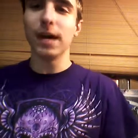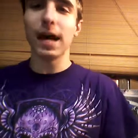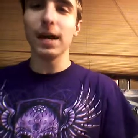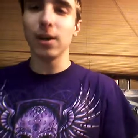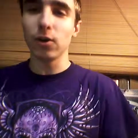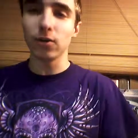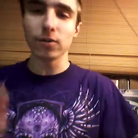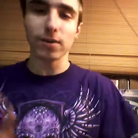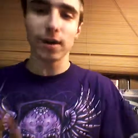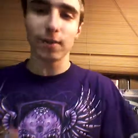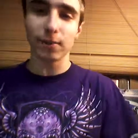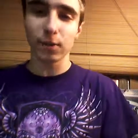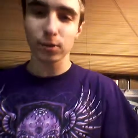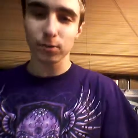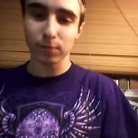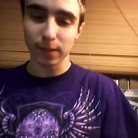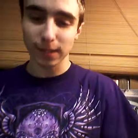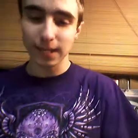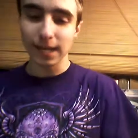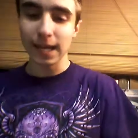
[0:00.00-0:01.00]
I know it's Hot
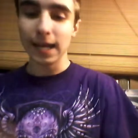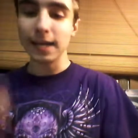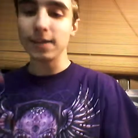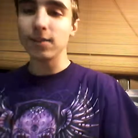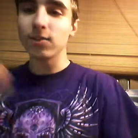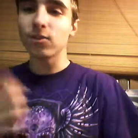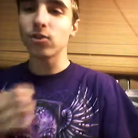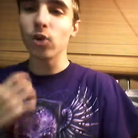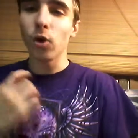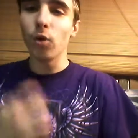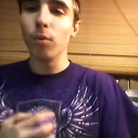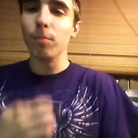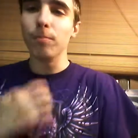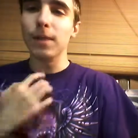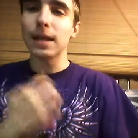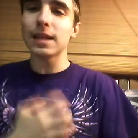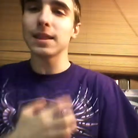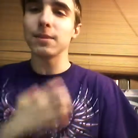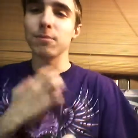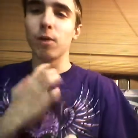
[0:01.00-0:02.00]
Wheels, but just don't
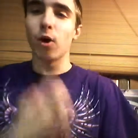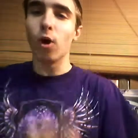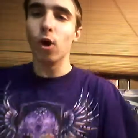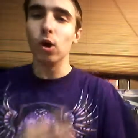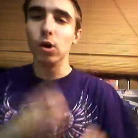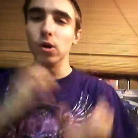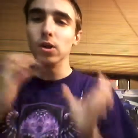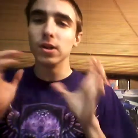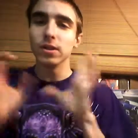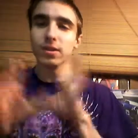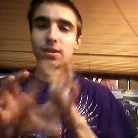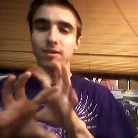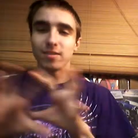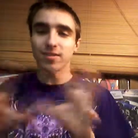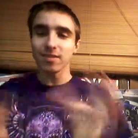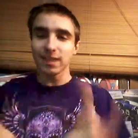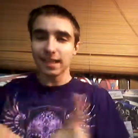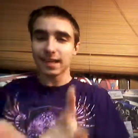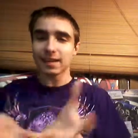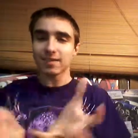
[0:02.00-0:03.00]
make them all the
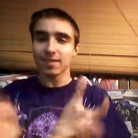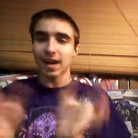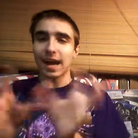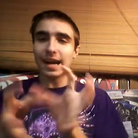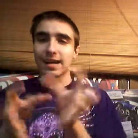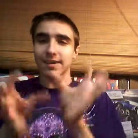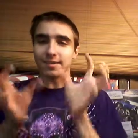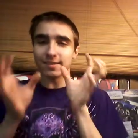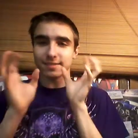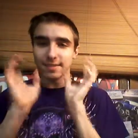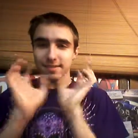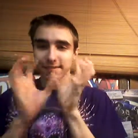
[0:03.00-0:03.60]
slick tires.